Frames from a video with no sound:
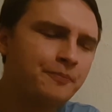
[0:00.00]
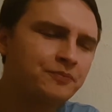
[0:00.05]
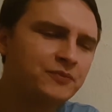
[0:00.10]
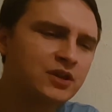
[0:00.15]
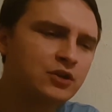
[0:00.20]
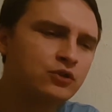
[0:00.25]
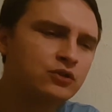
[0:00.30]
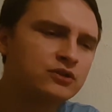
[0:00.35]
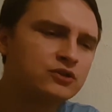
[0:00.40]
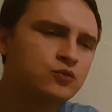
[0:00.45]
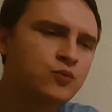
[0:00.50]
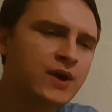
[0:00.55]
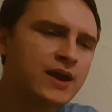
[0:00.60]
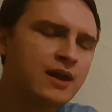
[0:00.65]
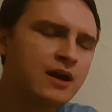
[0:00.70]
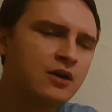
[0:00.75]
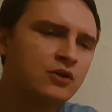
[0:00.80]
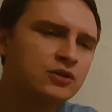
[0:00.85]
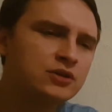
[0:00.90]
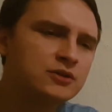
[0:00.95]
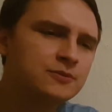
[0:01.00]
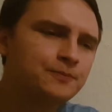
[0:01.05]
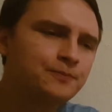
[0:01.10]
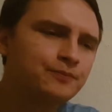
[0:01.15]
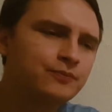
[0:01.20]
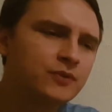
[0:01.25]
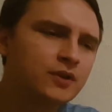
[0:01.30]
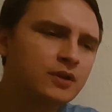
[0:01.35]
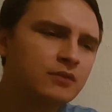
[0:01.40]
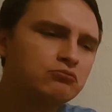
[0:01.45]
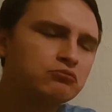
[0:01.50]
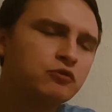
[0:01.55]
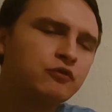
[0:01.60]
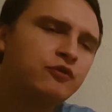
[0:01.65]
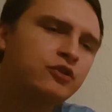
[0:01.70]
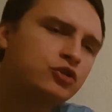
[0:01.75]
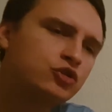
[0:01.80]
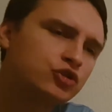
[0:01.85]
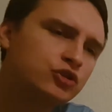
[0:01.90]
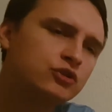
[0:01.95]
And on its way out,
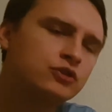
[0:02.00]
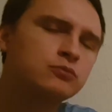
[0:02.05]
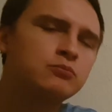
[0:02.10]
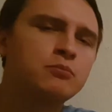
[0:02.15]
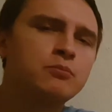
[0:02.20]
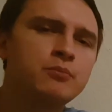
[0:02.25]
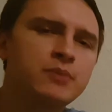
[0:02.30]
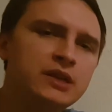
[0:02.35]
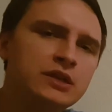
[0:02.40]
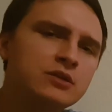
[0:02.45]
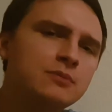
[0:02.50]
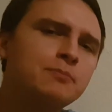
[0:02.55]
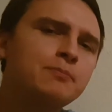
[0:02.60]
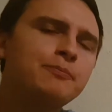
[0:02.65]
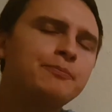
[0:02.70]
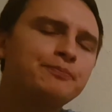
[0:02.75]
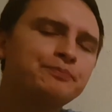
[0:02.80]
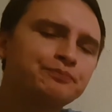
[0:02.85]
finishes medium.